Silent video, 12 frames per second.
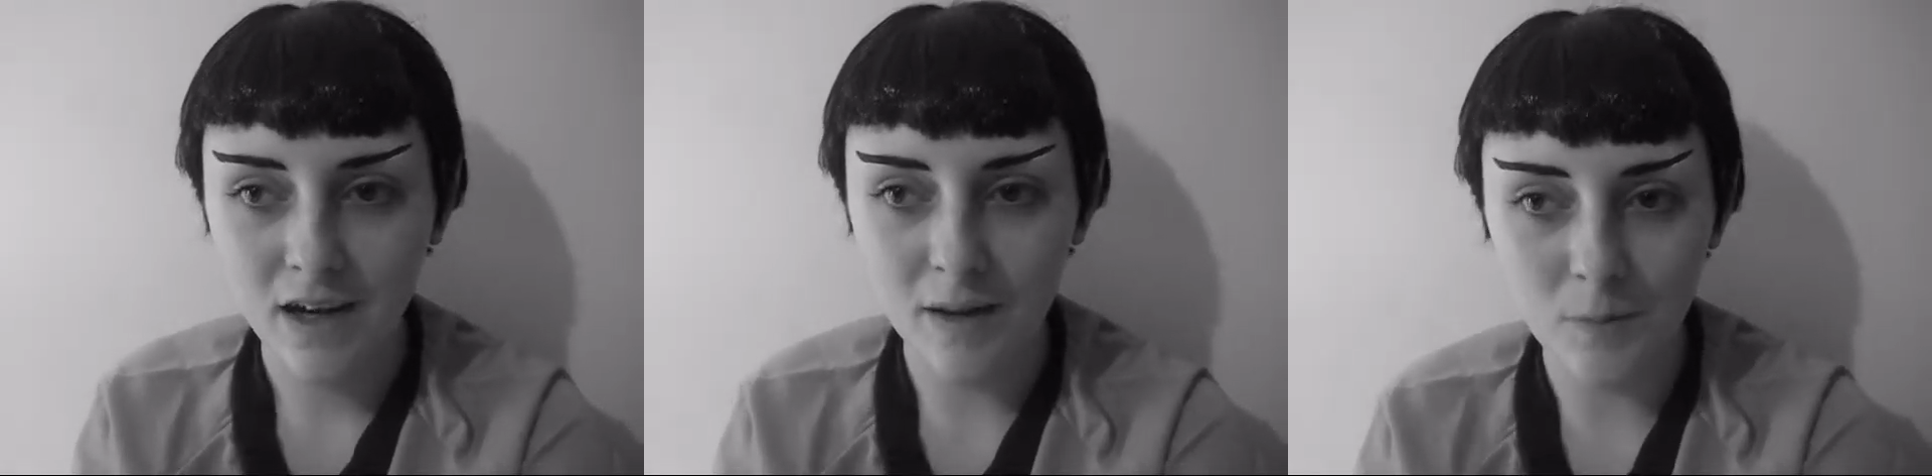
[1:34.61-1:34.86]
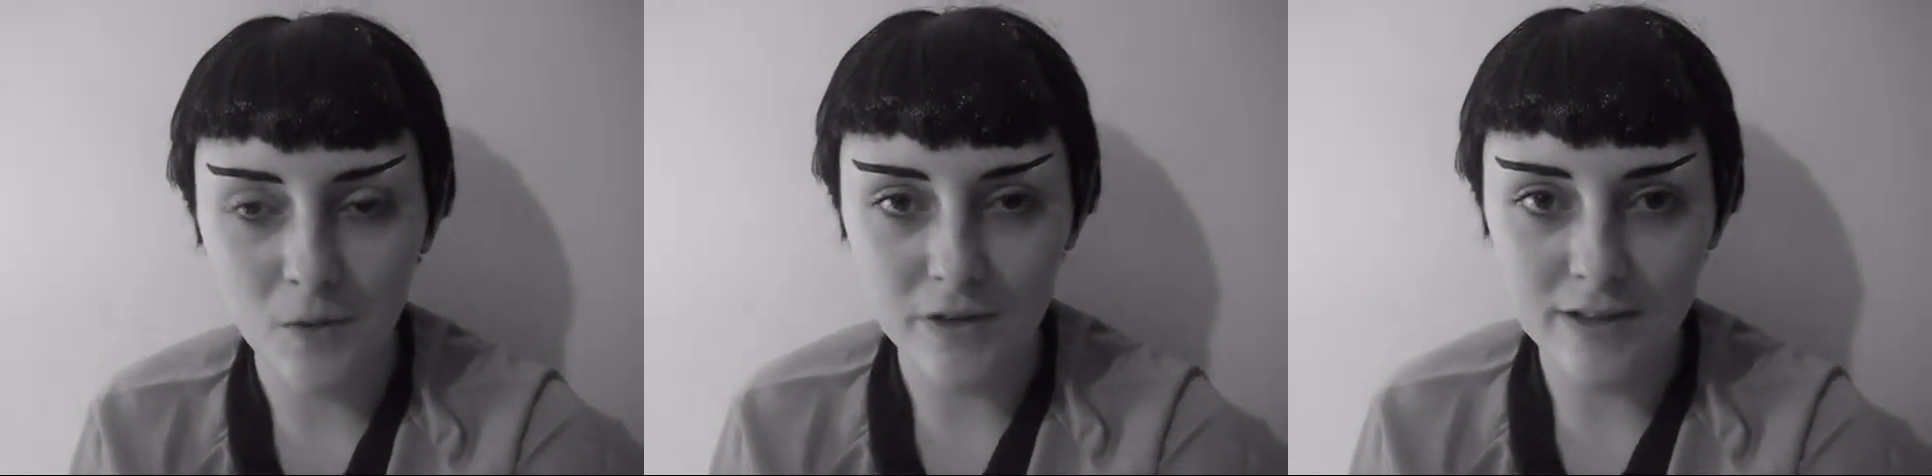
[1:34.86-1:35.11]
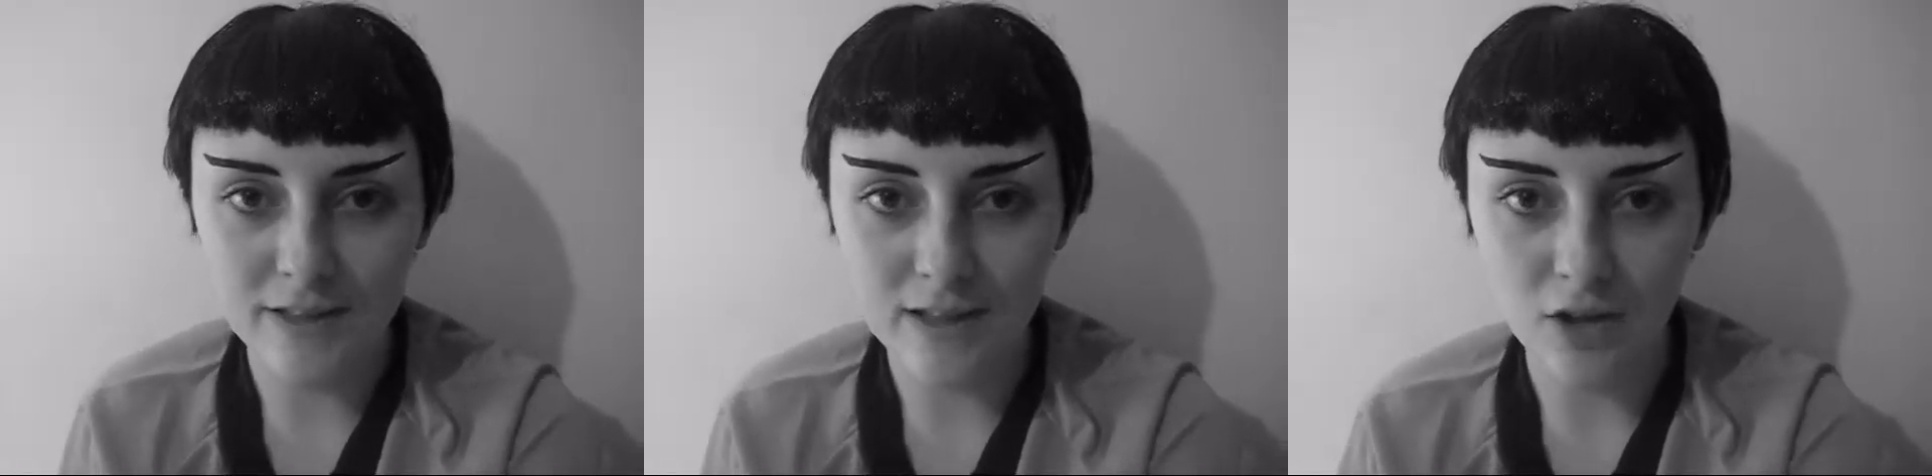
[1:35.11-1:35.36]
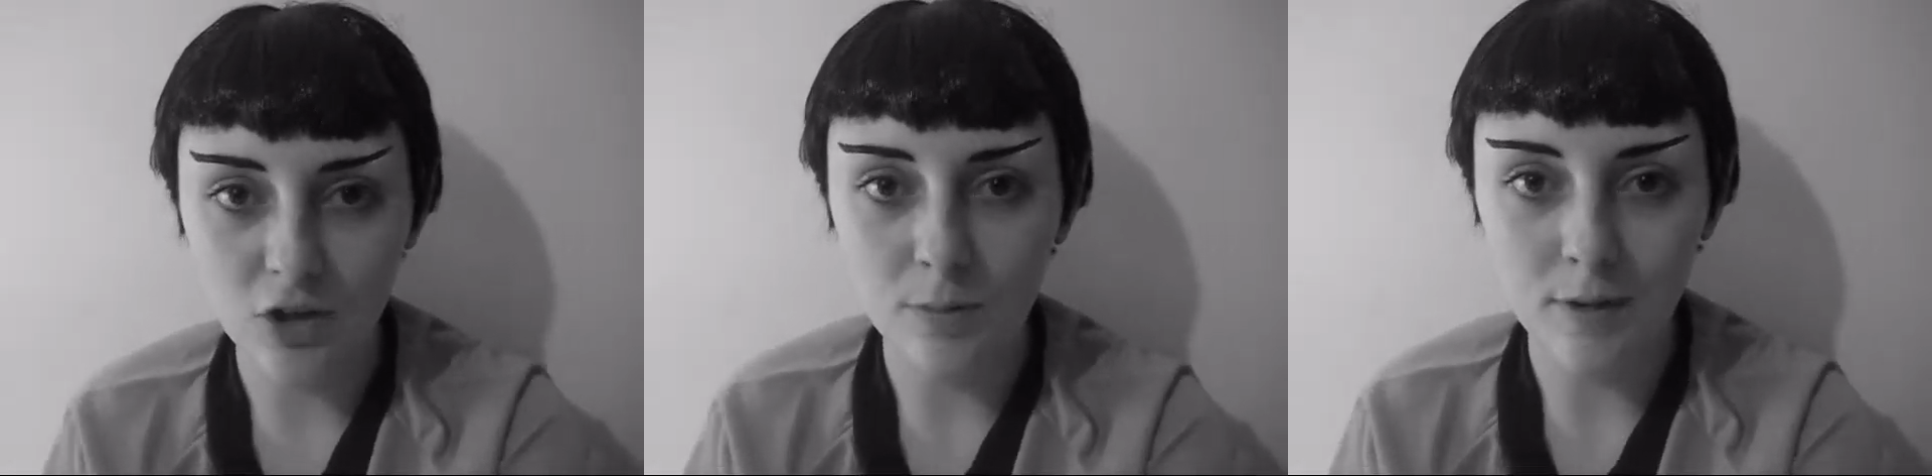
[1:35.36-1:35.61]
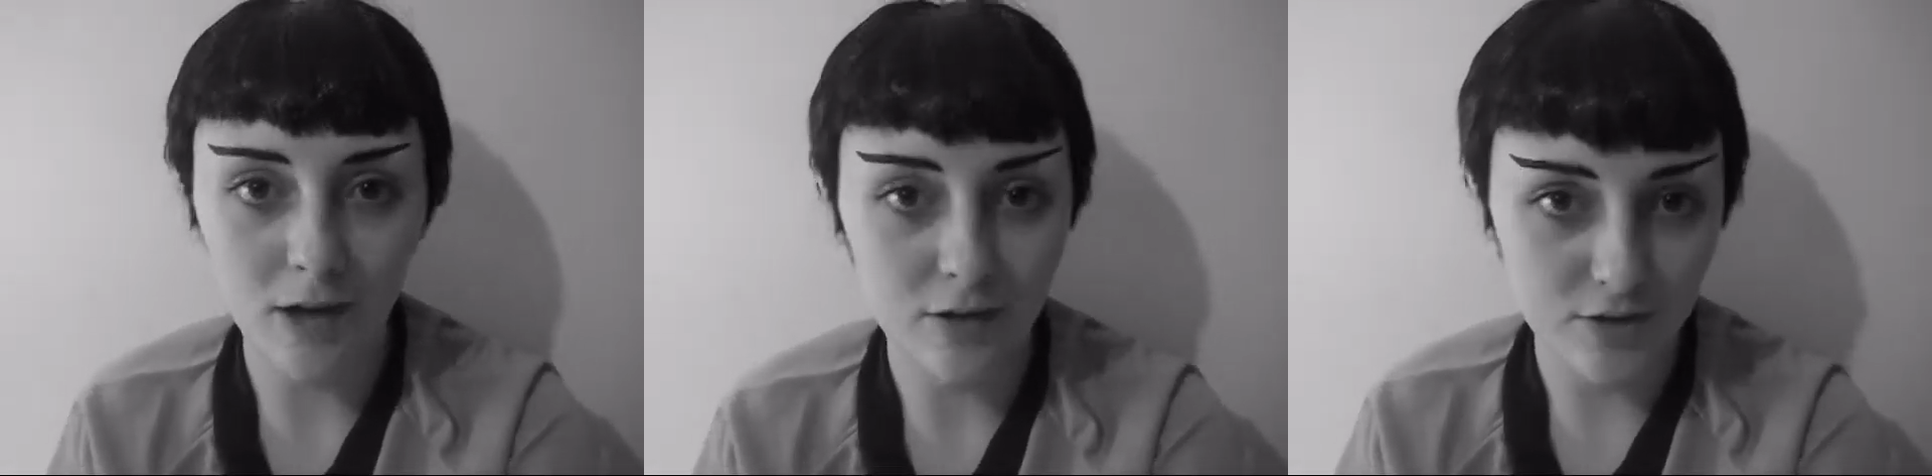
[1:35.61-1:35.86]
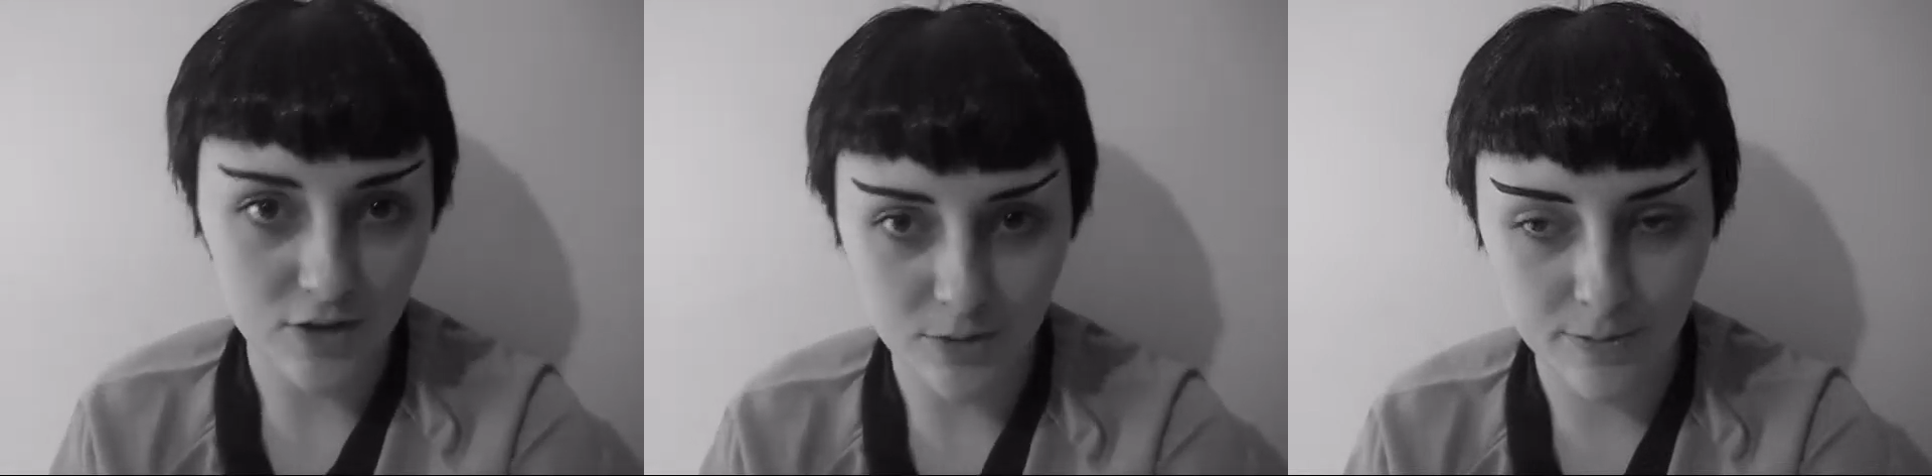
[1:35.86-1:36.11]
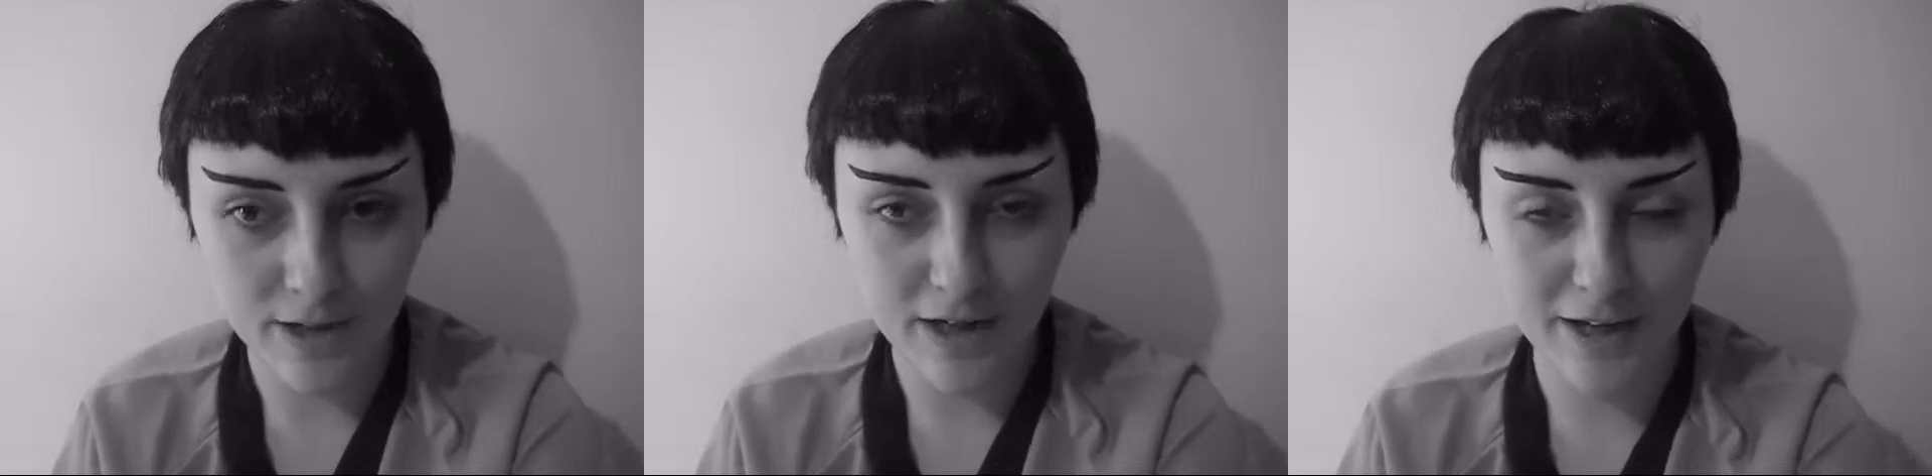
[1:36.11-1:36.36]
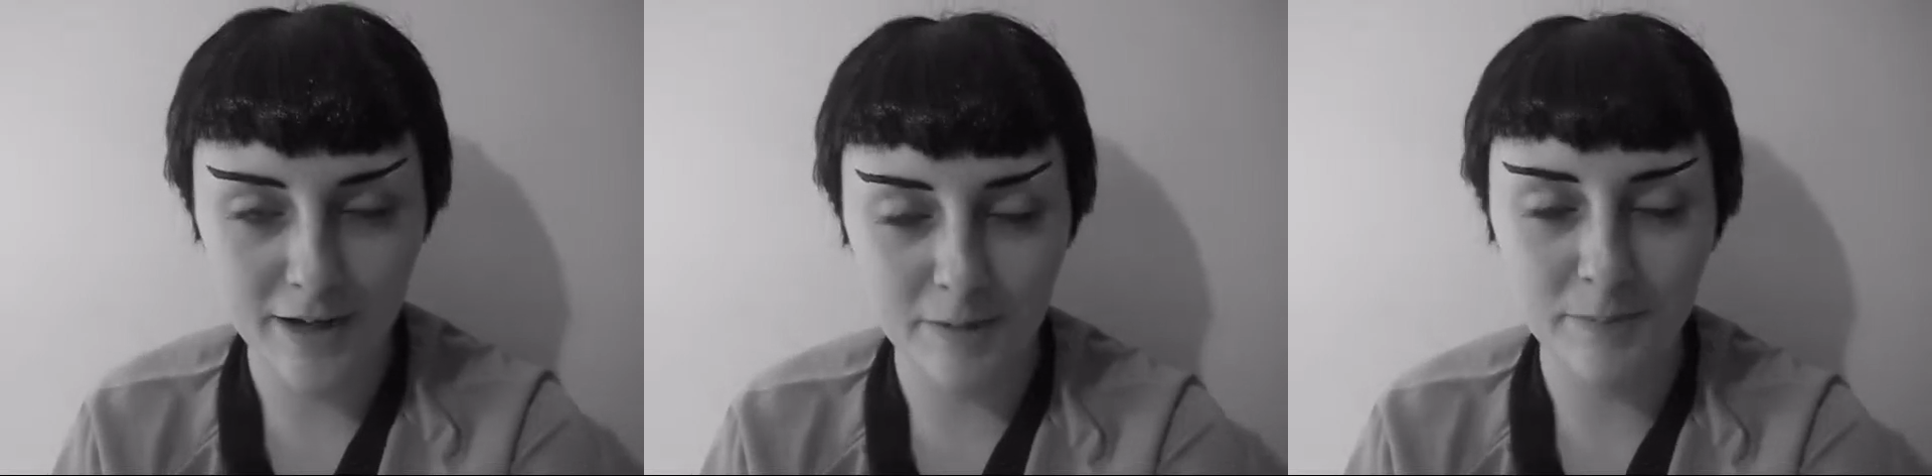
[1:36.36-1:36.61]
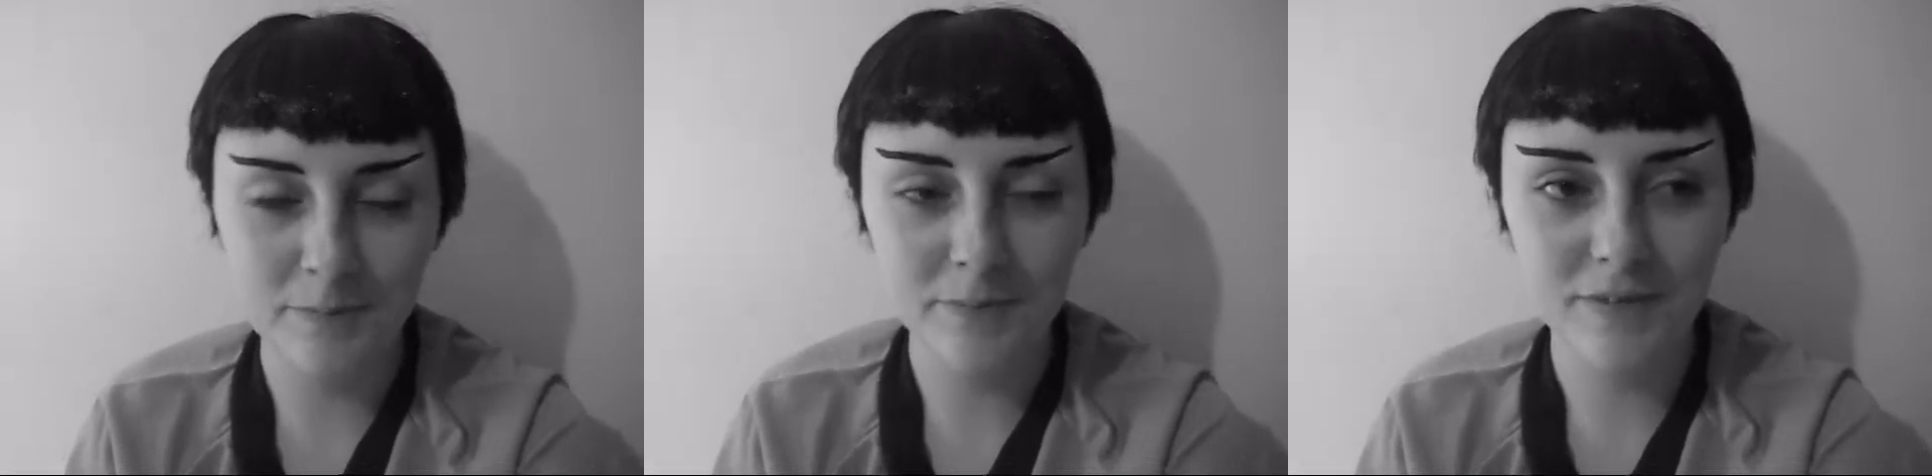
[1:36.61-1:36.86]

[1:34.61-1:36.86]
I'm going to tell you about how stupid I am.